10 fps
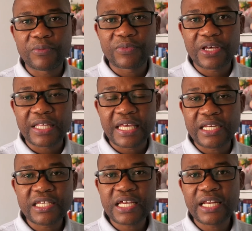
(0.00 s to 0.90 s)
The
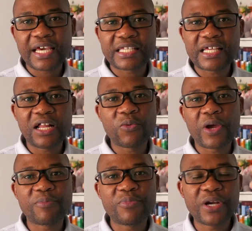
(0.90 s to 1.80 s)
initial Excel
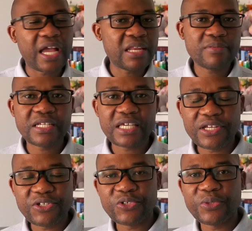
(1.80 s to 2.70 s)
workbook, anybody
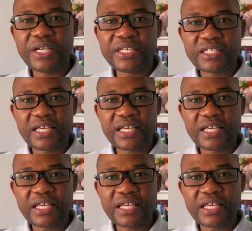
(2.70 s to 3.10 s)
can do it.